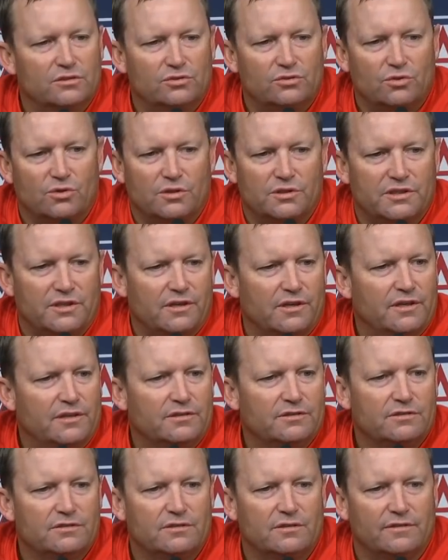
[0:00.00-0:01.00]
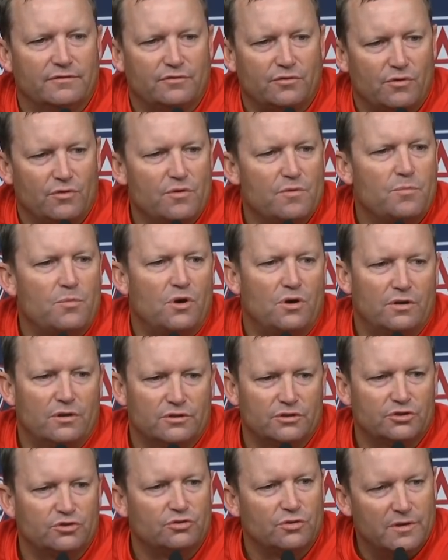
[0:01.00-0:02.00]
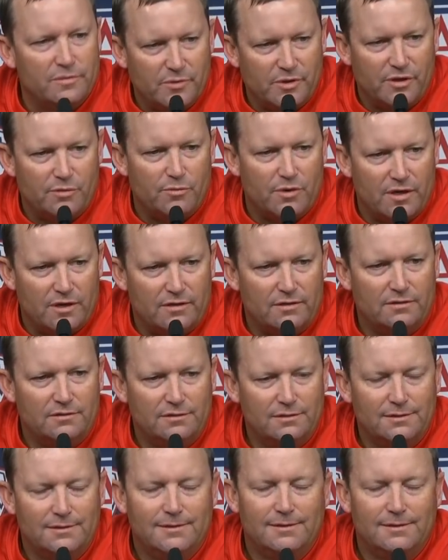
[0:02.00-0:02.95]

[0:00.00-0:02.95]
and George Arias have thrown the ball extremely well.